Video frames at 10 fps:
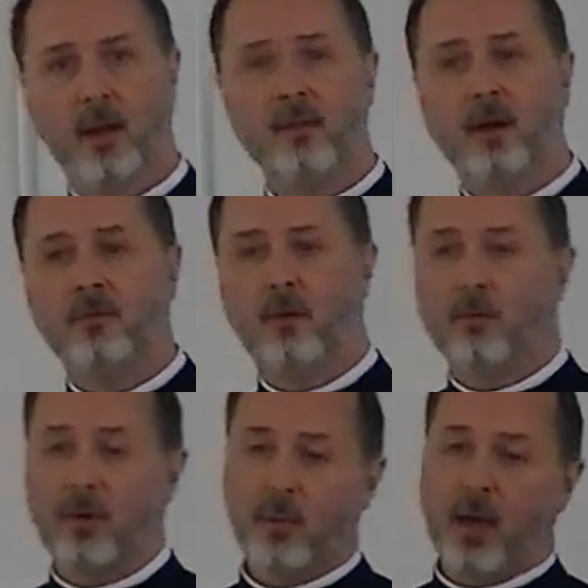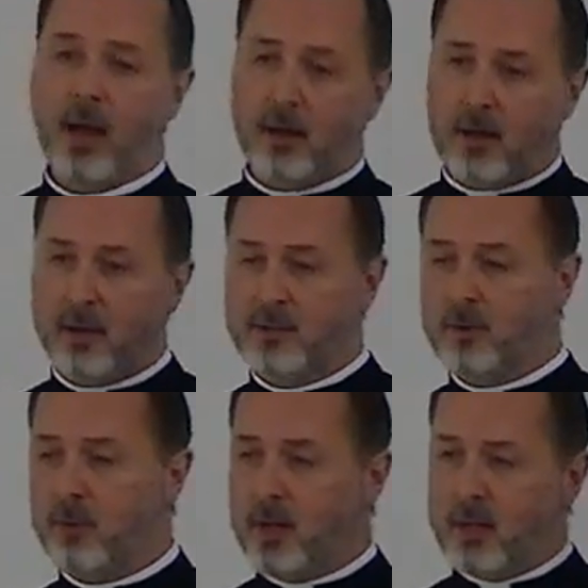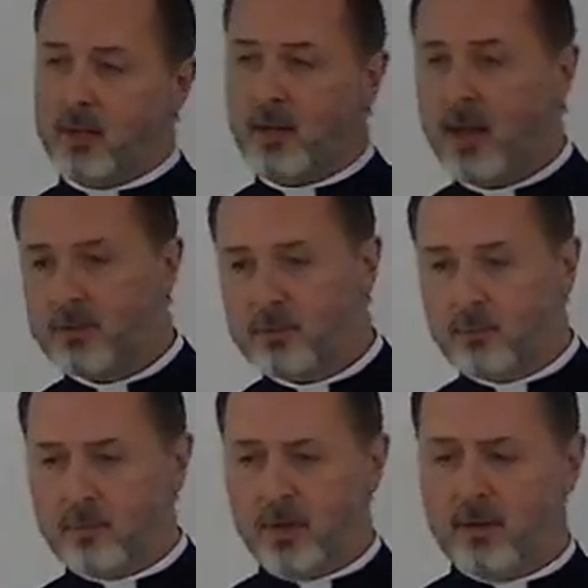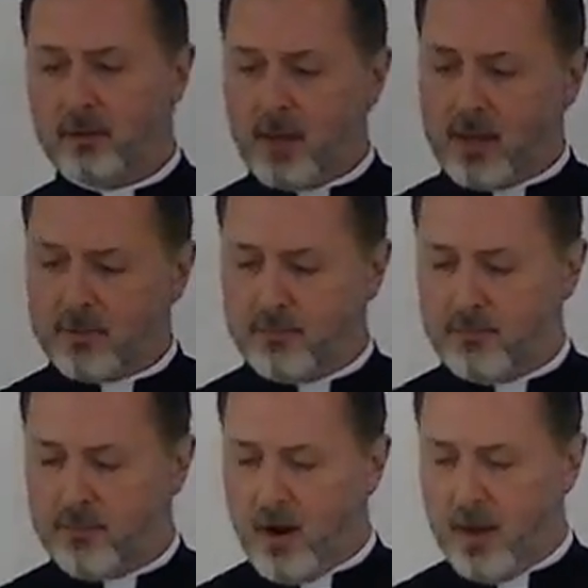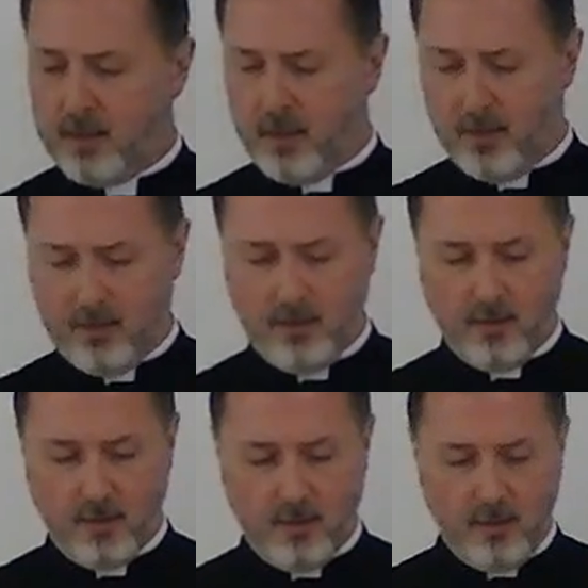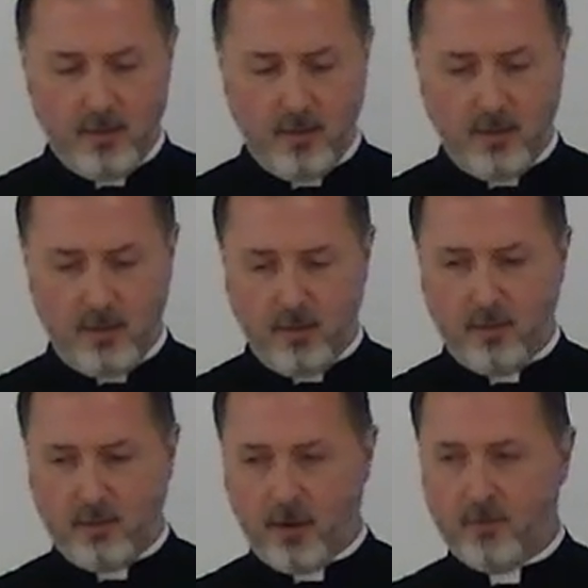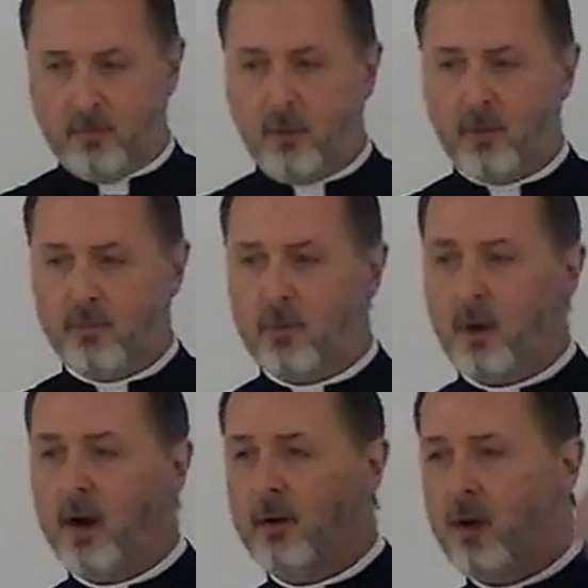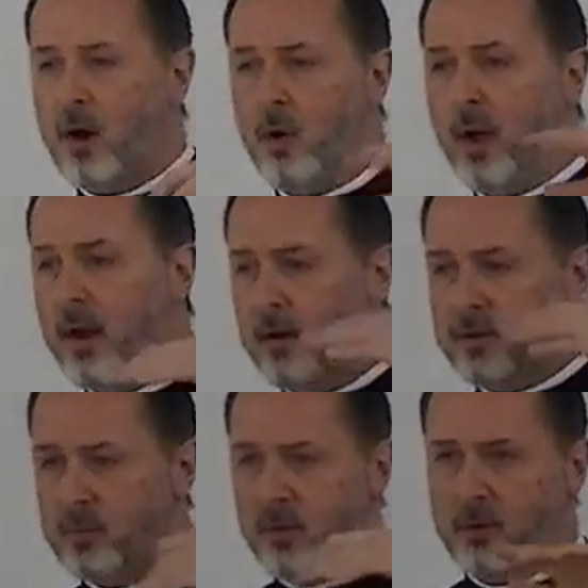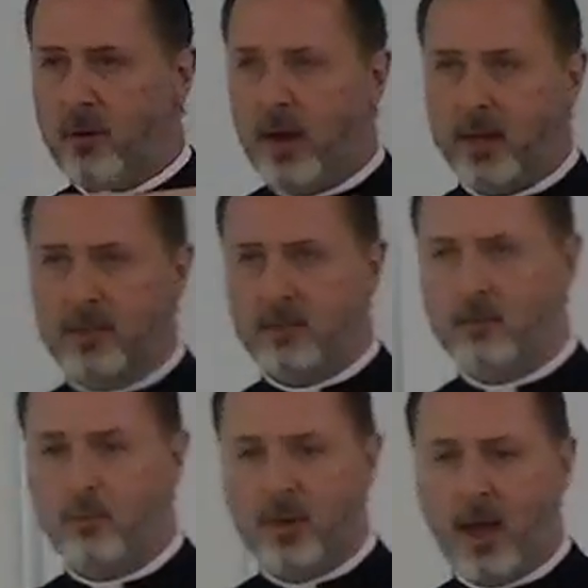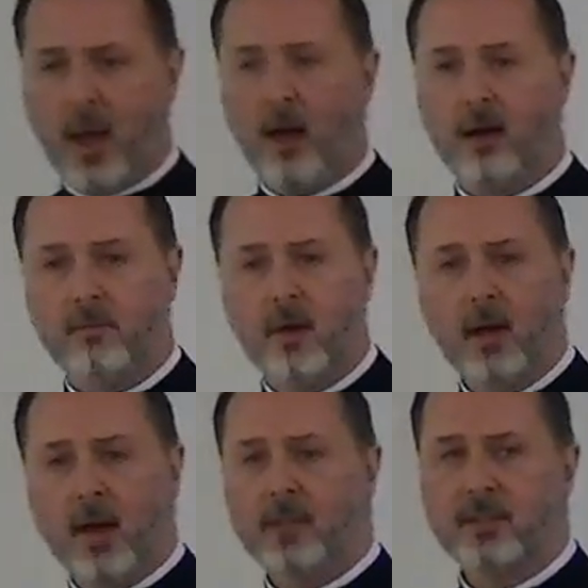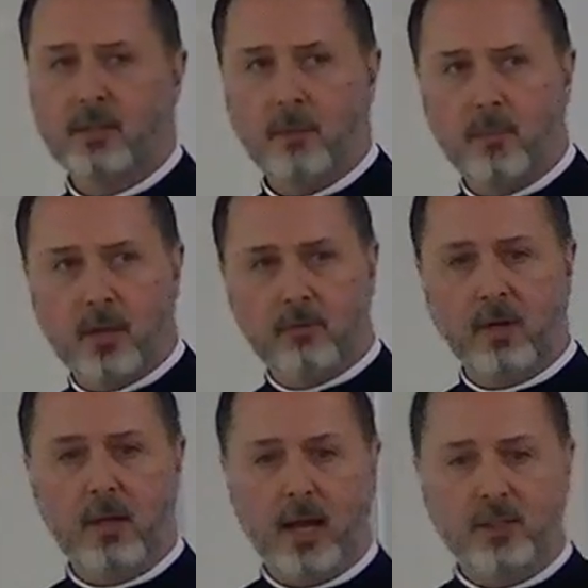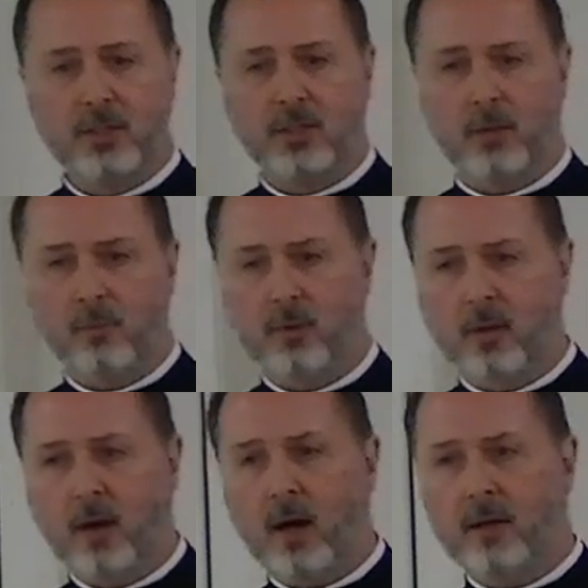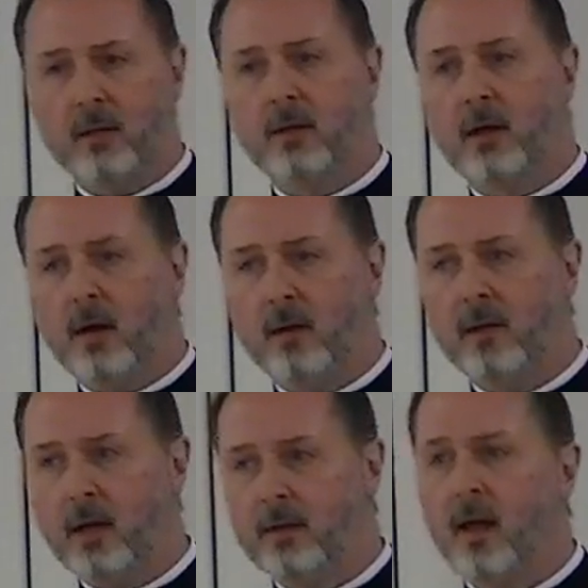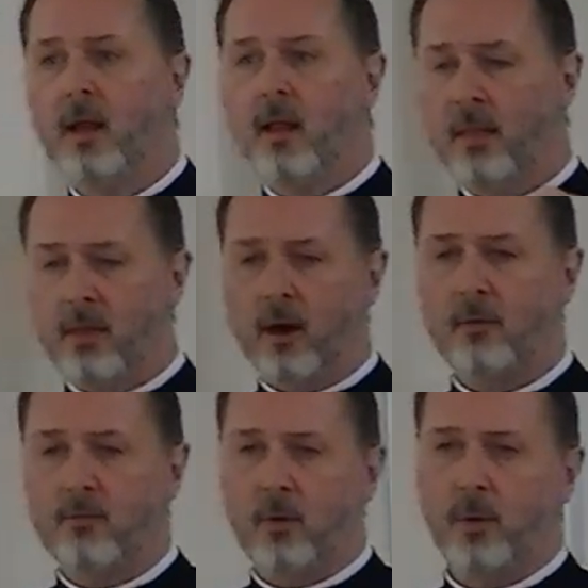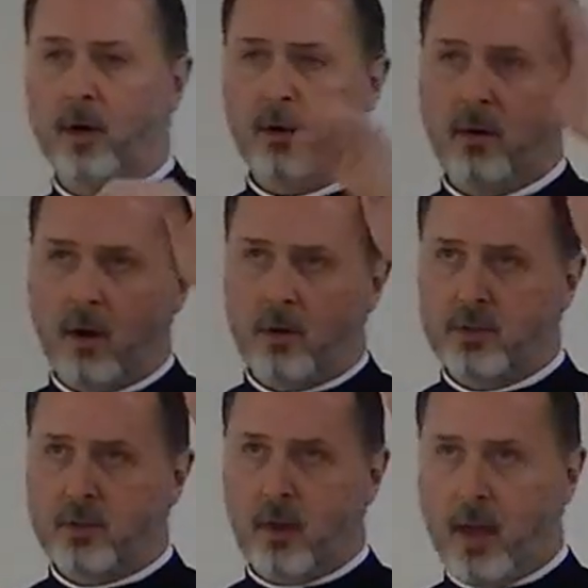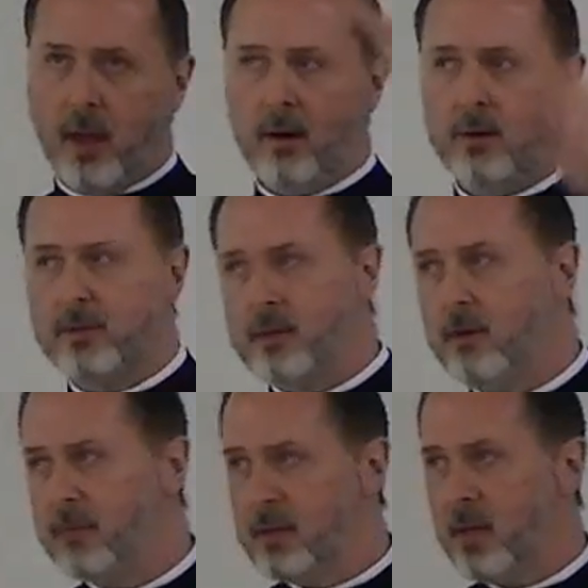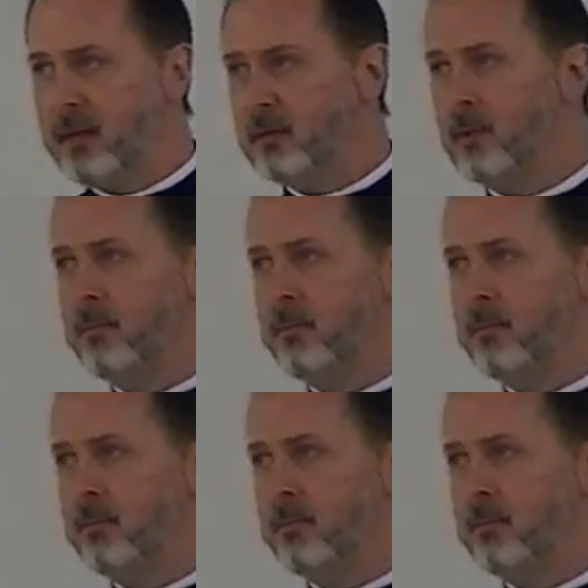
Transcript: And therefore, we had it as a reading last, I think last Friday. You know, therefore, if you are co-heirs with Christ, if we have a sibling relationship with God incarnate, therefore we are also heirs of the kingdom.